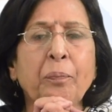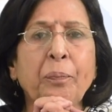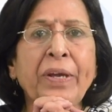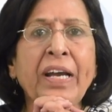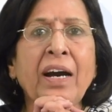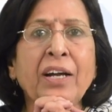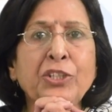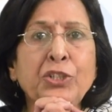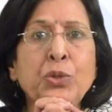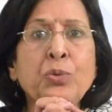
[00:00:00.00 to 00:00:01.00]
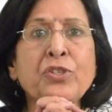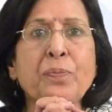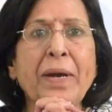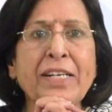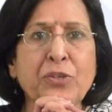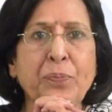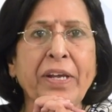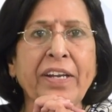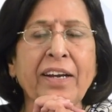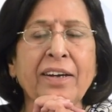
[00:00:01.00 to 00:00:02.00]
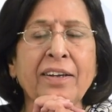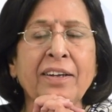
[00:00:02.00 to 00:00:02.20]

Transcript: PR use mass media?